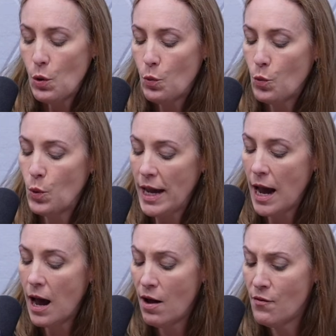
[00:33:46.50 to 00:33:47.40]
we
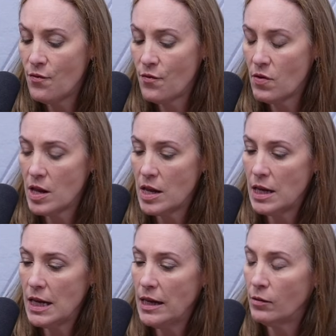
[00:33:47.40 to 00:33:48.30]
have
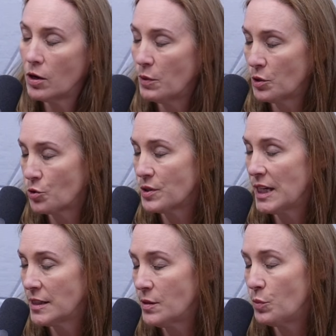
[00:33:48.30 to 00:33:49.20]
in commercial
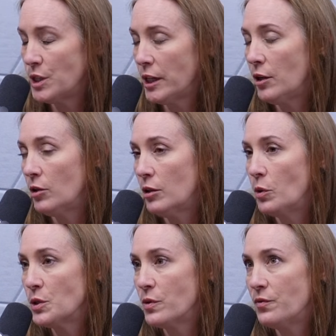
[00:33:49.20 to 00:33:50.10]
sex, in particular,
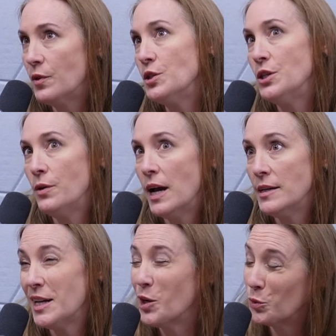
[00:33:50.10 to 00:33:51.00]
what's referred to
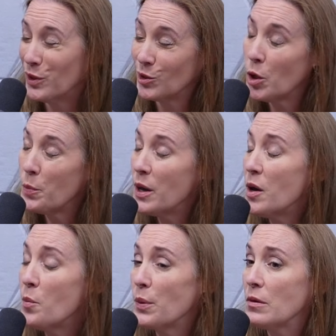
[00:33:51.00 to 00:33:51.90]
as a gorilla
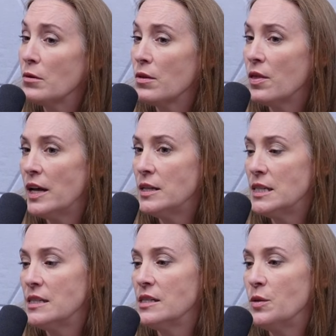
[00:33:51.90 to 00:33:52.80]
pimp that
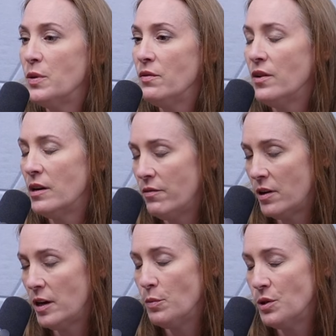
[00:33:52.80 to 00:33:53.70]
tends to be very
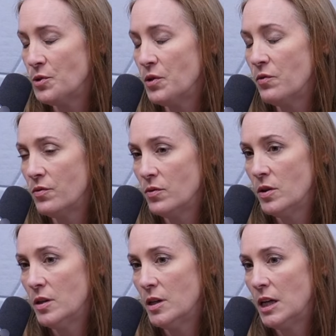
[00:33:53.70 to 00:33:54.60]
very abusive.
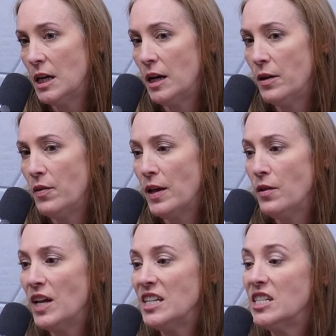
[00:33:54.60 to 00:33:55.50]
Uh,
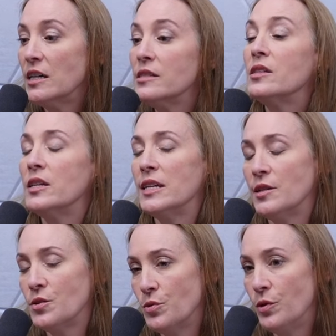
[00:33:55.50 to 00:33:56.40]
that that does
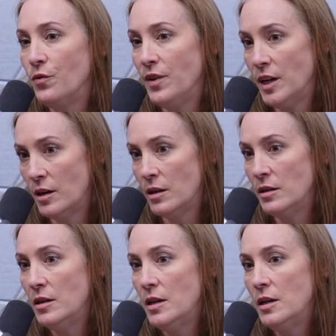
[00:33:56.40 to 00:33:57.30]
things through fear
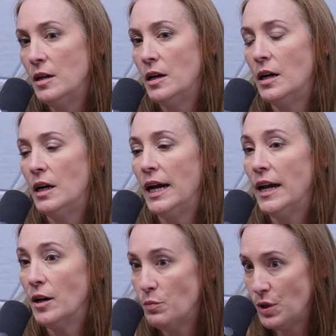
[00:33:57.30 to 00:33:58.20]
uh,
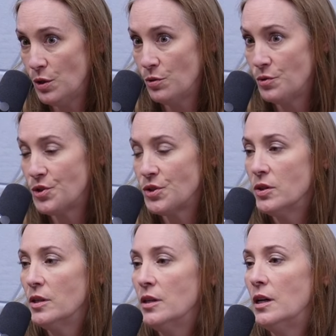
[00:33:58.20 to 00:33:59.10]
and abuse,
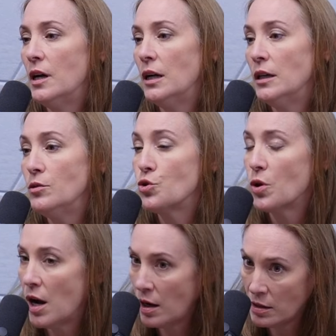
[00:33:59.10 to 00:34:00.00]
uh,
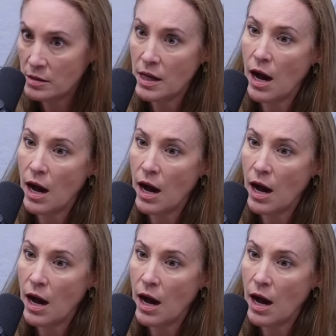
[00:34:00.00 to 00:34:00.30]
drugs,